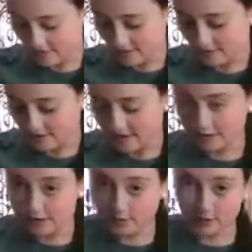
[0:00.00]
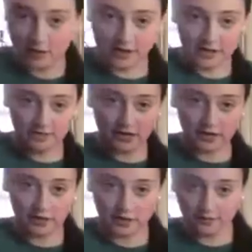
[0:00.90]
All right, so I'm cutting my
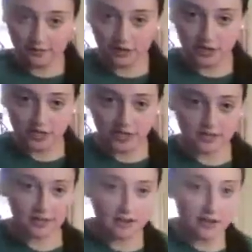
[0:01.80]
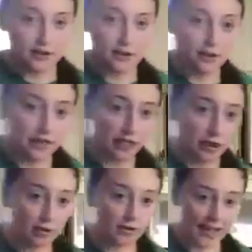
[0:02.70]
cream cheese.
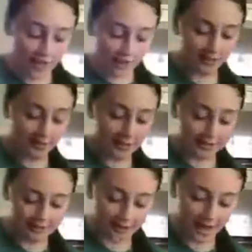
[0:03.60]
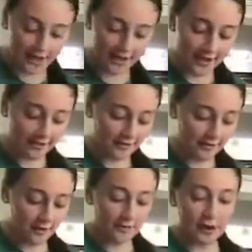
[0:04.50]
Low calorie snack. I don't
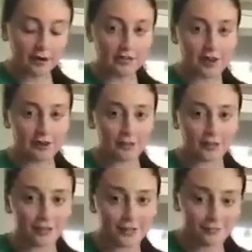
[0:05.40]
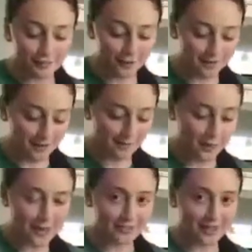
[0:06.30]
know about that one. This one might
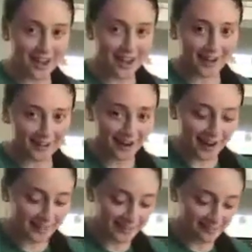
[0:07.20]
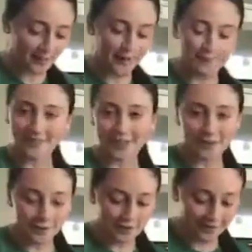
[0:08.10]
be on the higher end, but
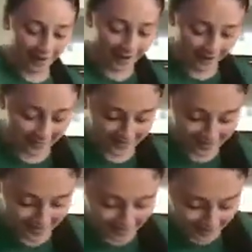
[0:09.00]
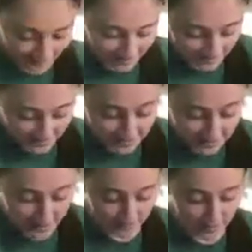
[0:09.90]
who cares? It's
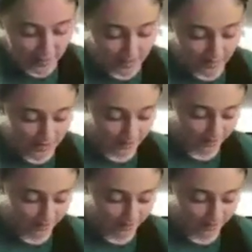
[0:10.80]
gonna be yummy.